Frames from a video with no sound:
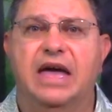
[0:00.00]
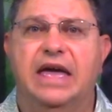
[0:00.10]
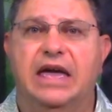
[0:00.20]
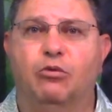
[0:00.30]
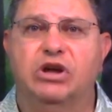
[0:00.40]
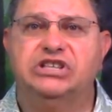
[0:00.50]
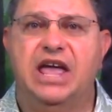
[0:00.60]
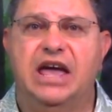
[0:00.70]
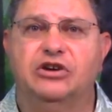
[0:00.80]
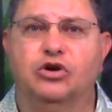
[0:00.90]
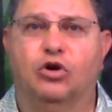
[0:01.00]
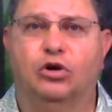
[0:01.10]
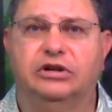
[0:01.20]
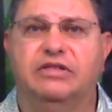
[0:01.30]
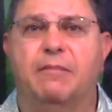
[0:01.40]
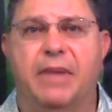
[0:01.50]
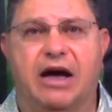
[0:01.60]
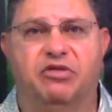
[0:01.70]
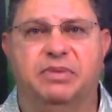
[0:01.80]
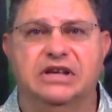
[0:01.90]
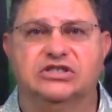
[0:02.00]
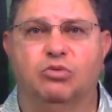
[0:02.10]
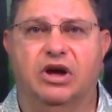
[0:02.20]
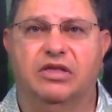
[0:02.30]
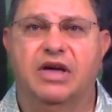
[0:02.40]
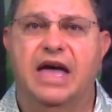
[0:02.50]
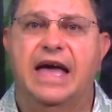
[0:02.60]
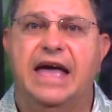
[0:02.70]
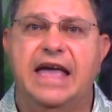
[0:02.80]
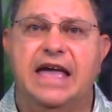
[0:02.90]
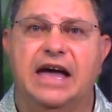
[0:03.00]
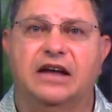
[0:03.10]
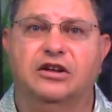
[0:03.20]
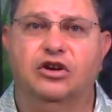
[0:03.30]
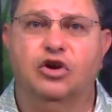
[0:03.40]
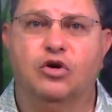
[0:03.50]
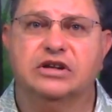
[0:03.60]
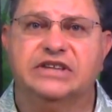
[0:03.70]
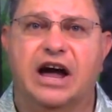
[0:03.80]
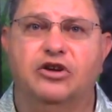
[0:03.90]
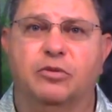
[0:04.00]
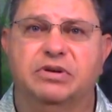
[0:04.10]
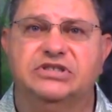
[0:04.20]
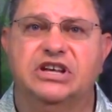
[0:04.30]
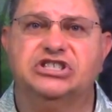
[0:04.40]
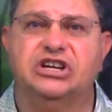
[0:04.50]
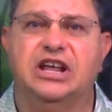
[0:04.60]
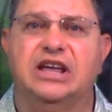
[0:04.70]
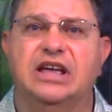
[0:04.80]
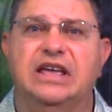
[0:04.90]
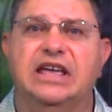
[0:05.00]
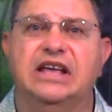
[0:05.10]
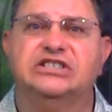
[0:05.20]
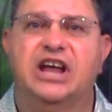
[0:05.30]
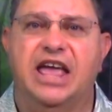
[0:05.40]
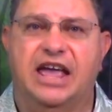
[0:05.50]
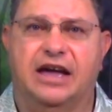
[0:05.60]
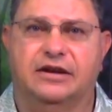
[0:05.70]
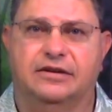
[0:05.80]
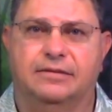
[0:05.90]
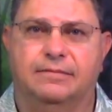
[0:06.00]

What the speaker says: and which hand you're holding the mouthpiece with. And notice how you're positioning each hand.